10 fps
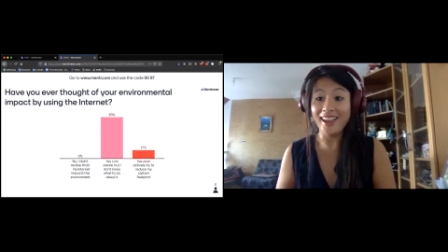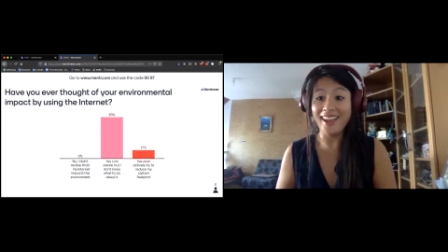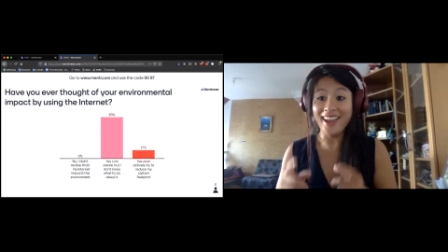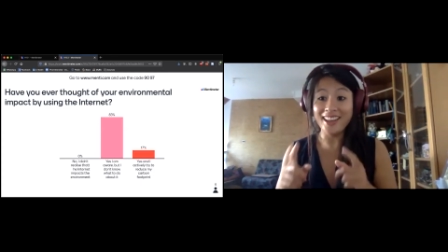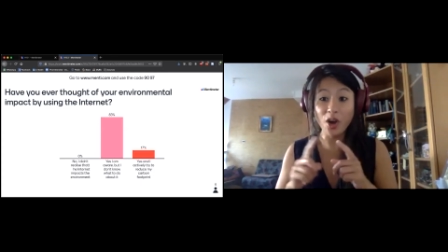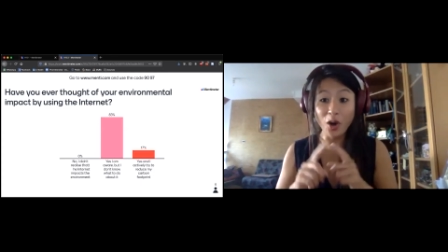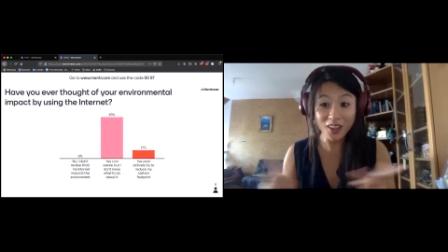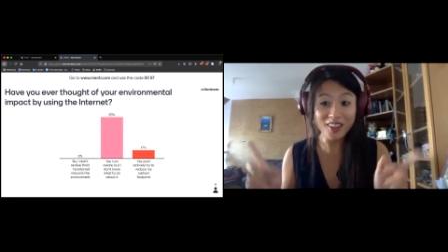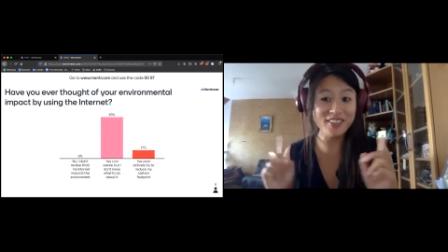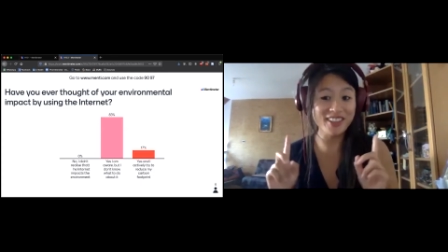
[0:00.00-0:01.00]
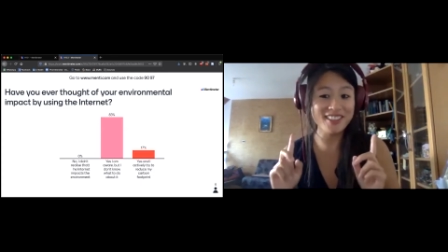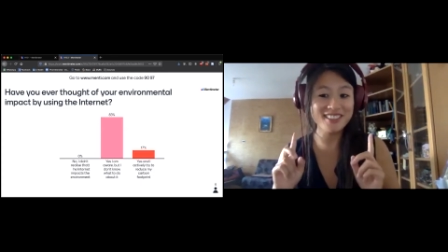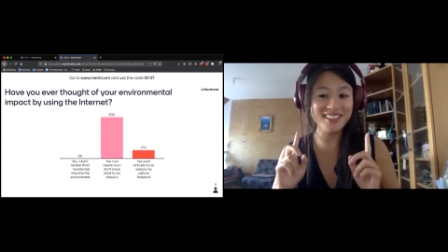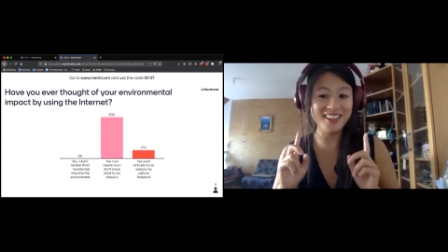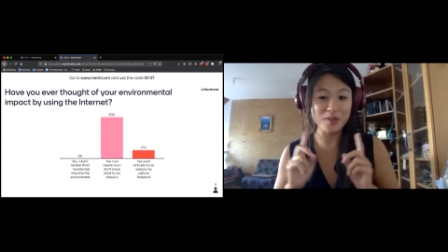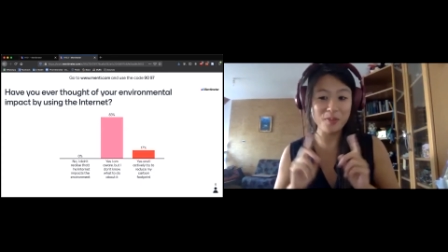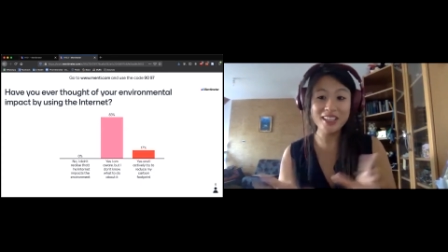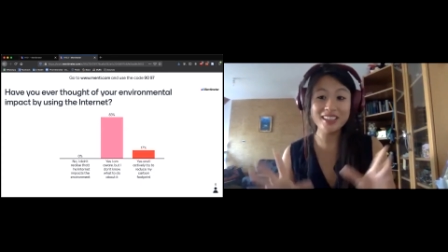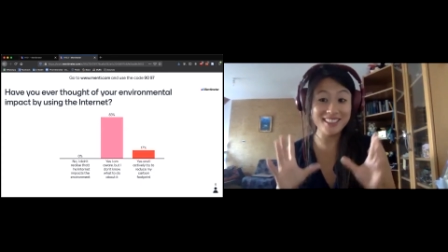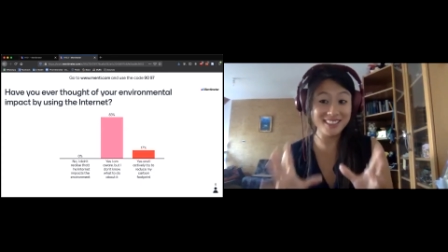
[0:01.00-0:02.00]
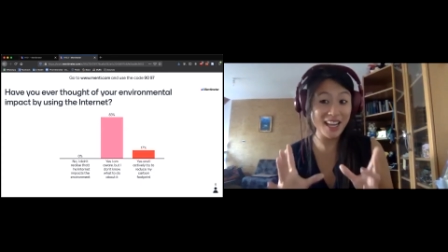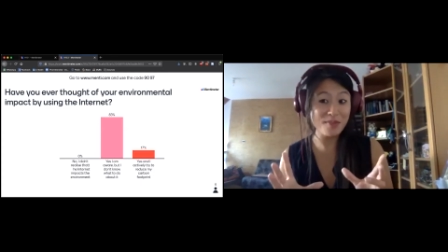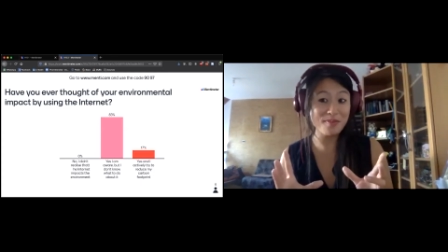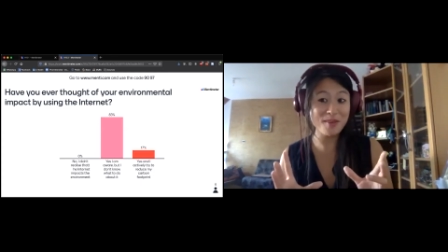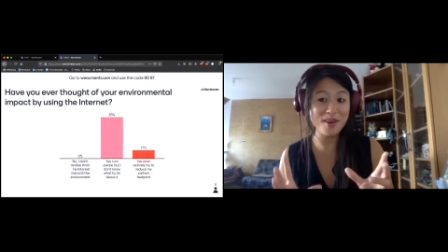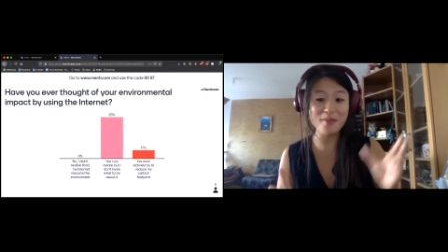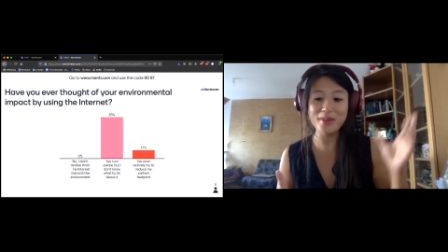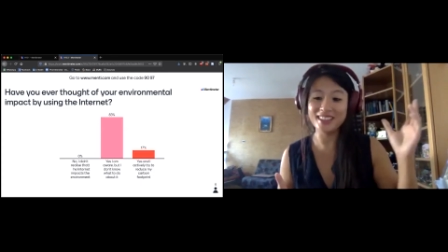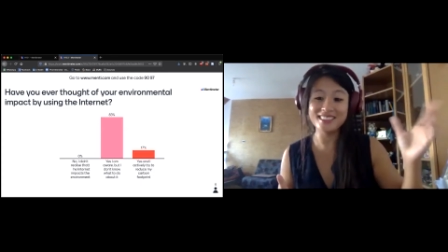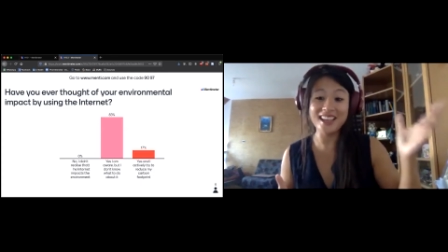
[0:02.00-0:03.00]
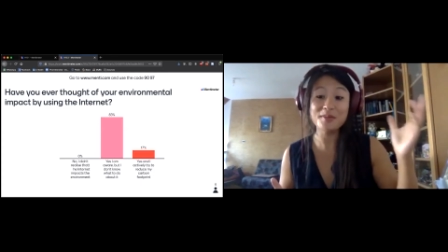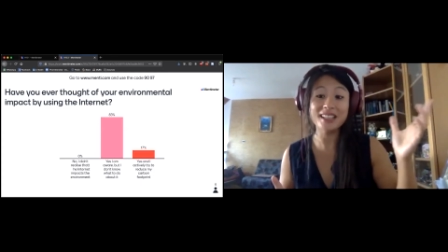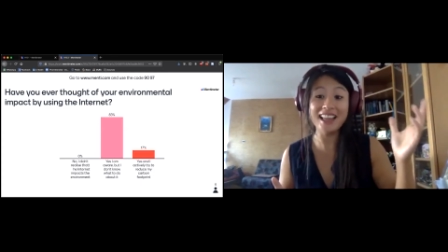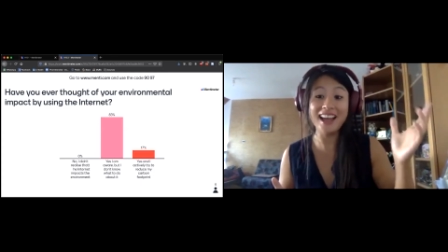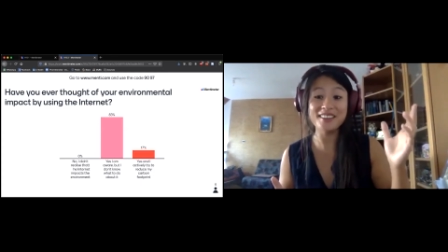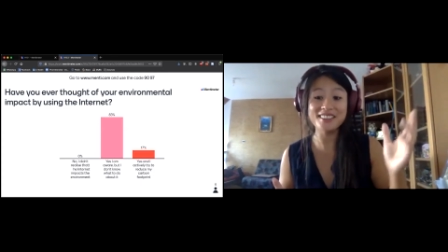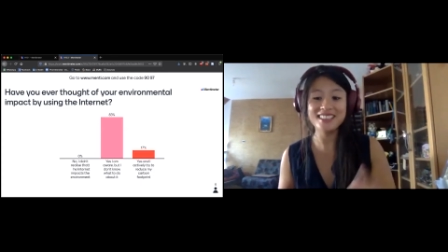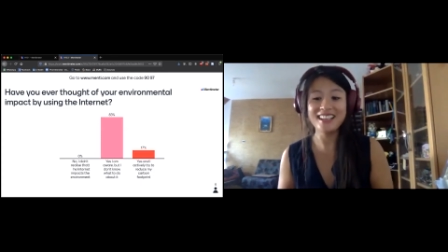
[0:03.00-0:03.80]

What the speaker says: and all of us are putting the same meme up in the same cloud,